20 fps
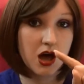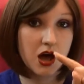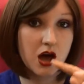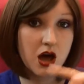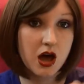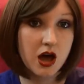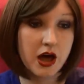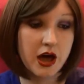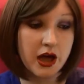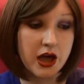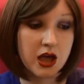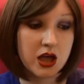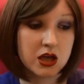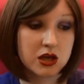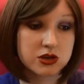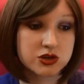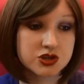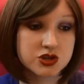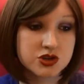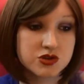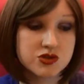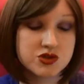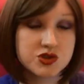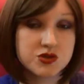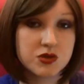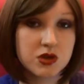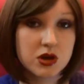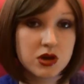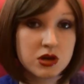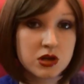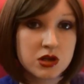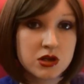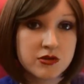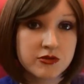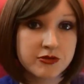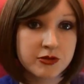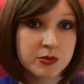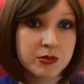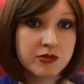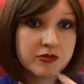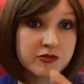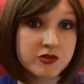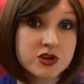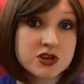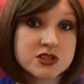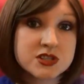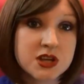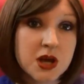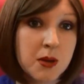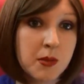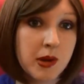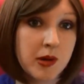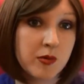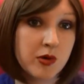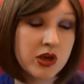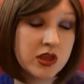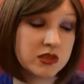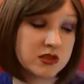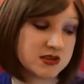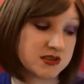I showed you the haul from the first time I went.